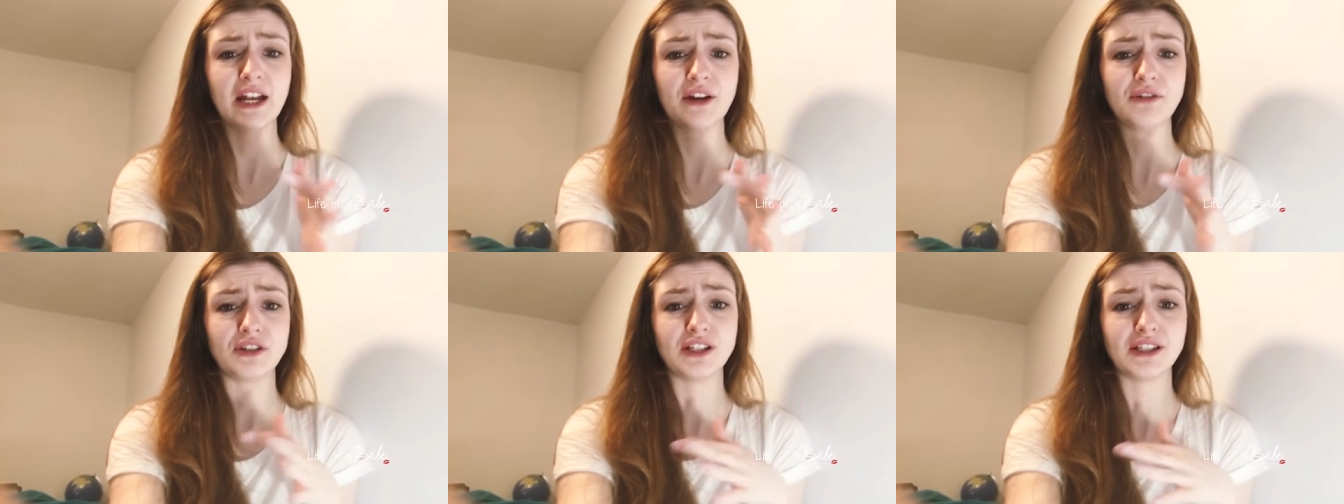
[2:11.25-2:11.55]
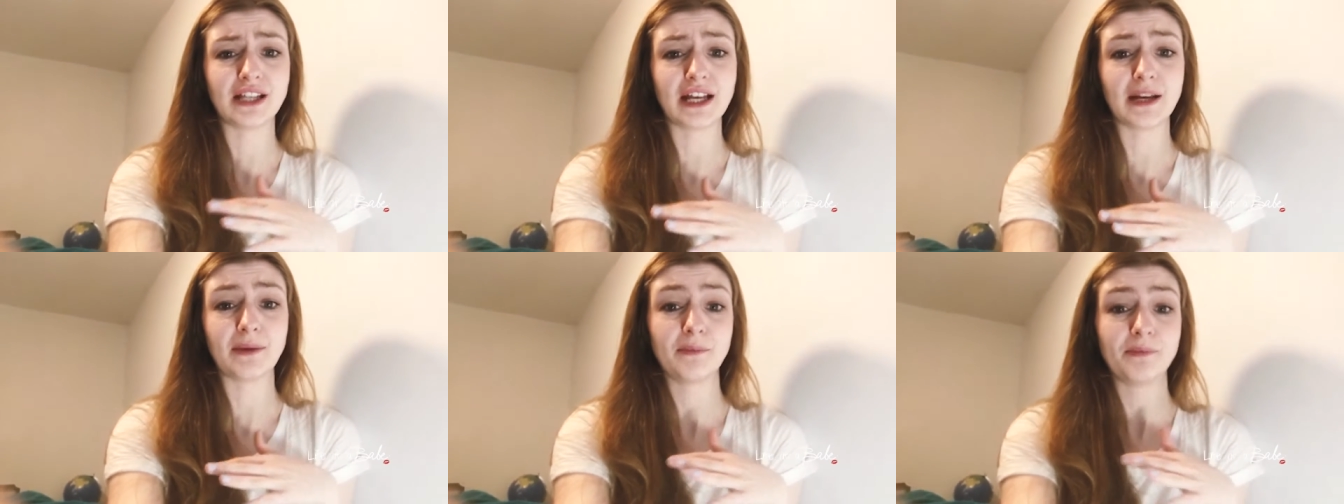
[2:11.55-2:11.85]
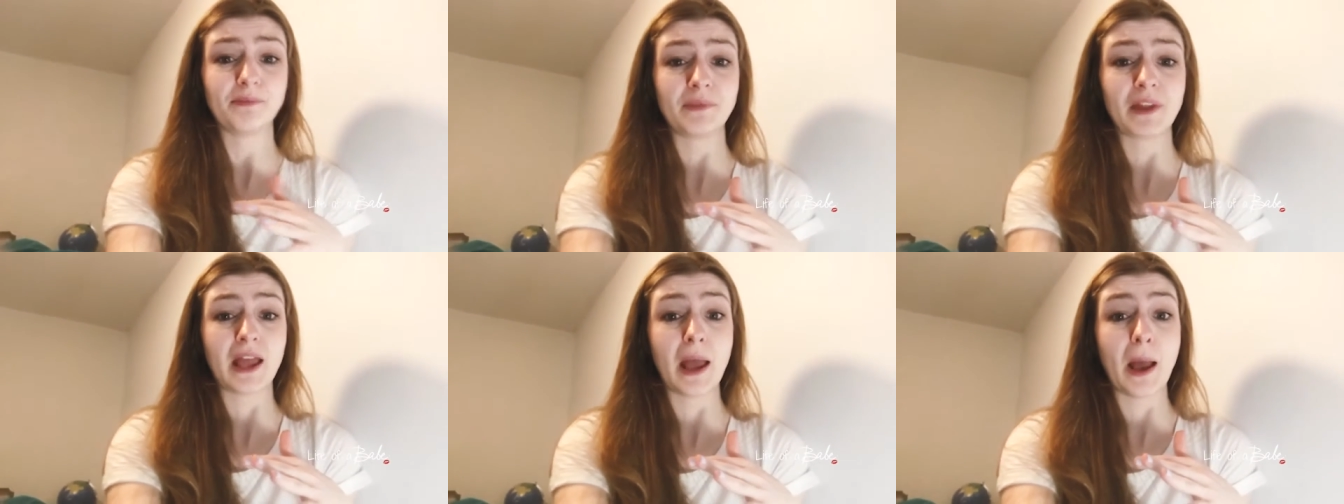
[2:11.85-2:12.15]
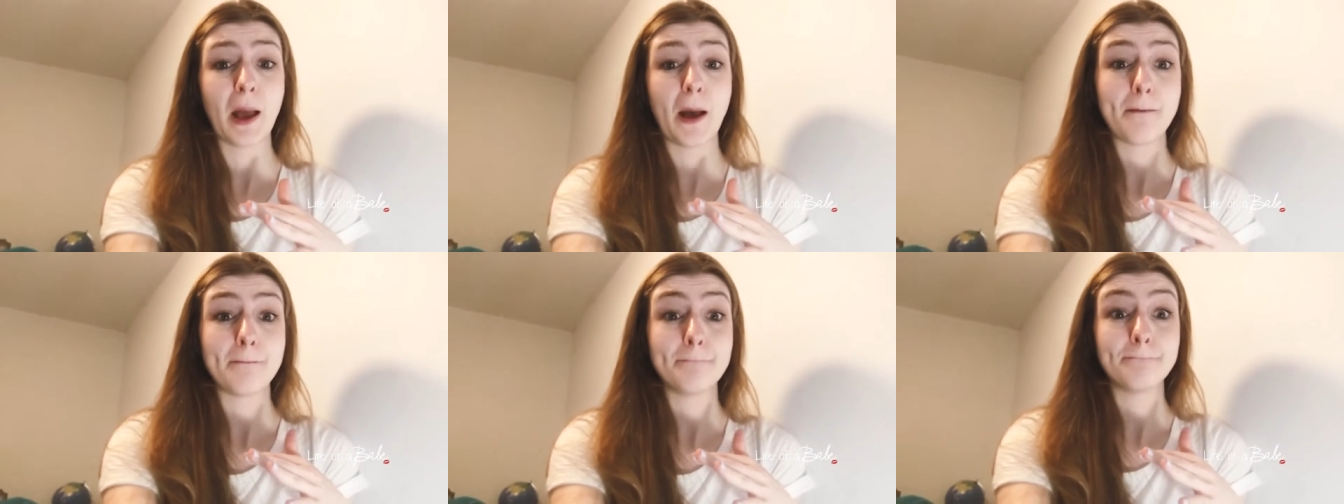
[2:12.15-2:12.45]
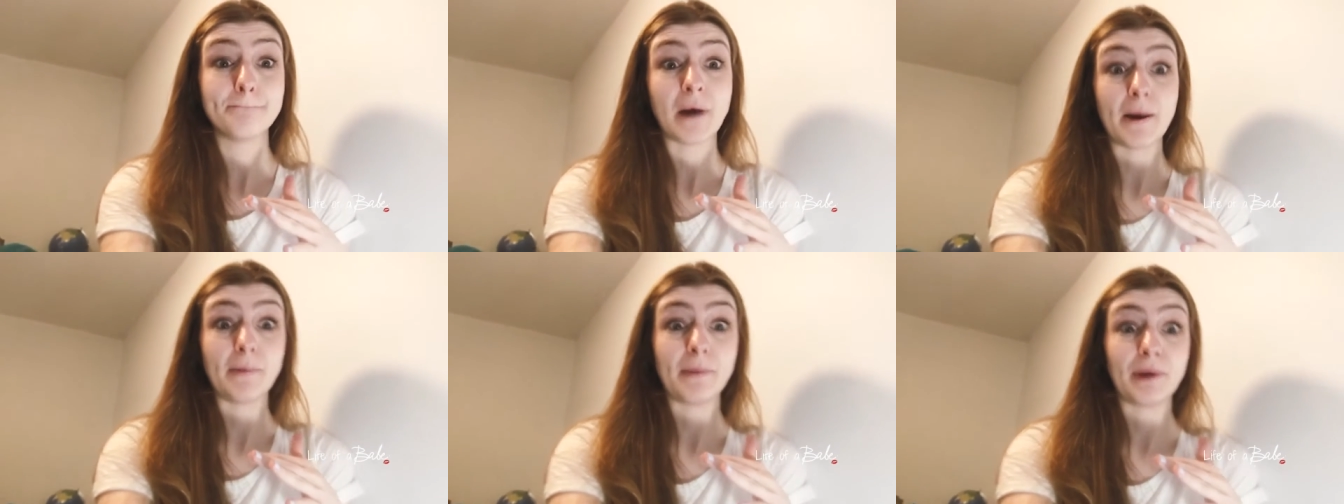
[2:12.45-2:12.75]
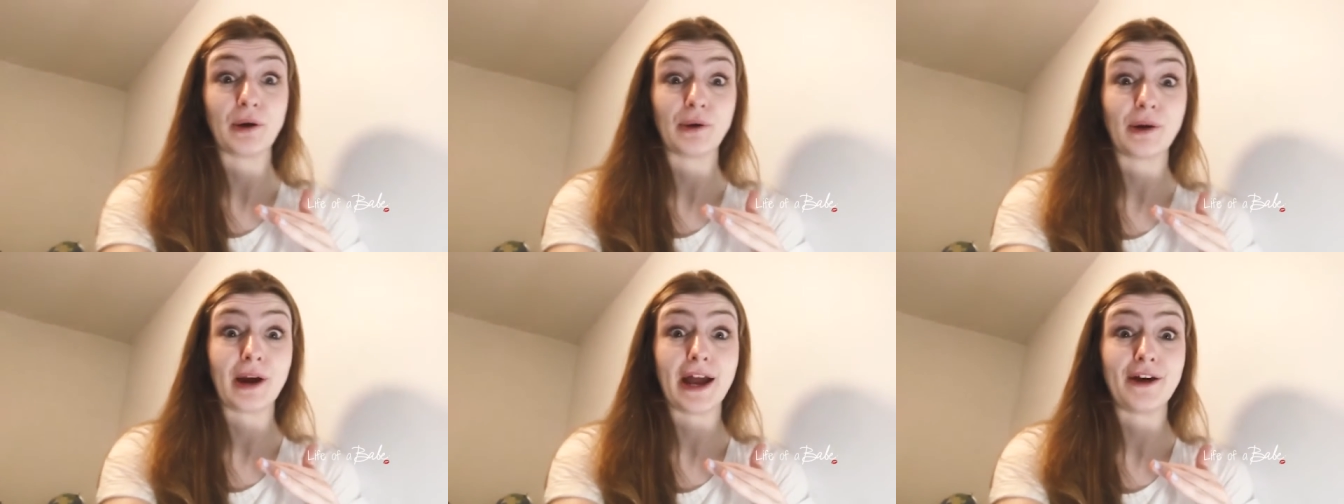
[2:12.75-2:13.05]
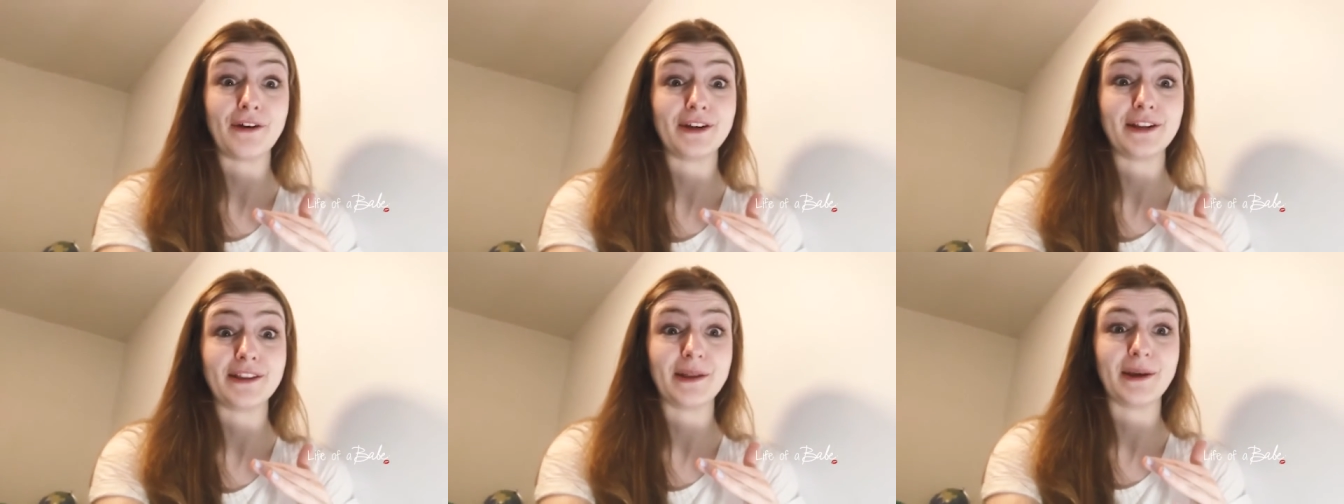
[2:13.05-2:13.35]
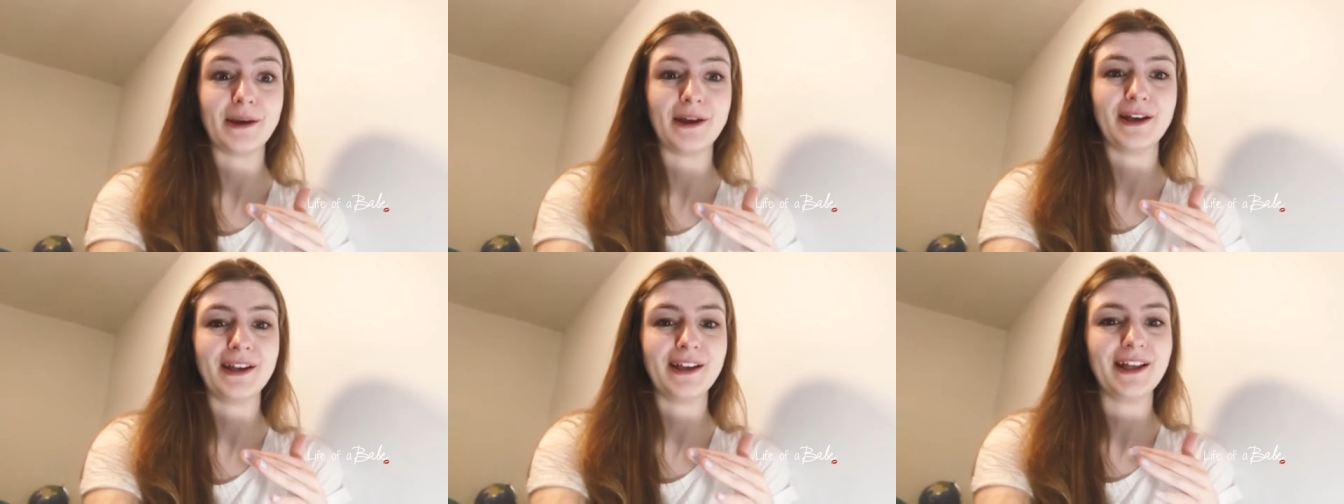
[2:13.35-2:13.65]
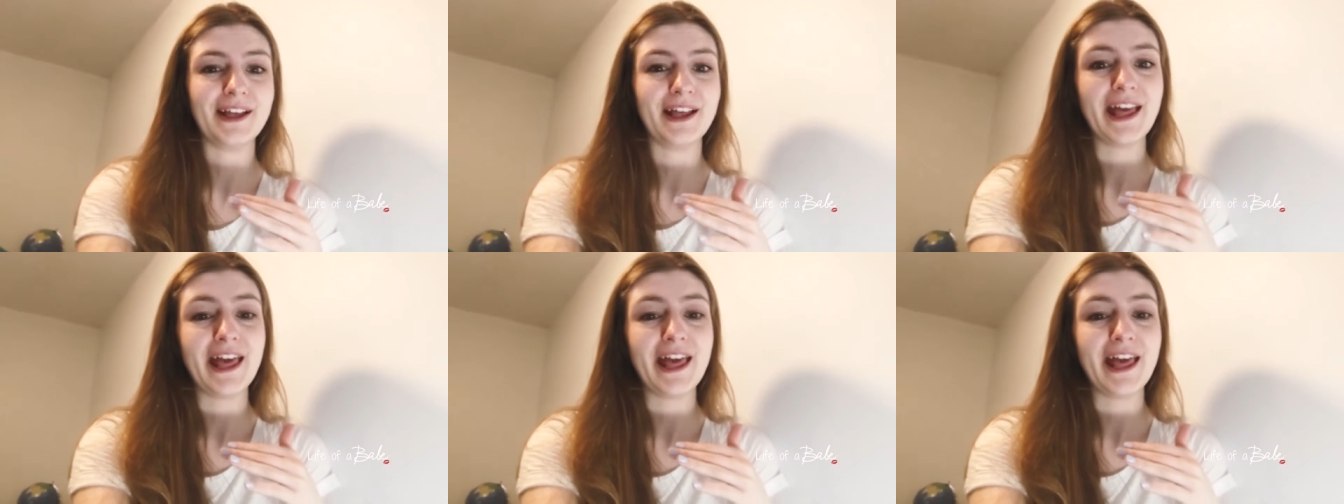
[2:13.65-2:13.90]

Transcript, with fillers: and I was just like bopping around in the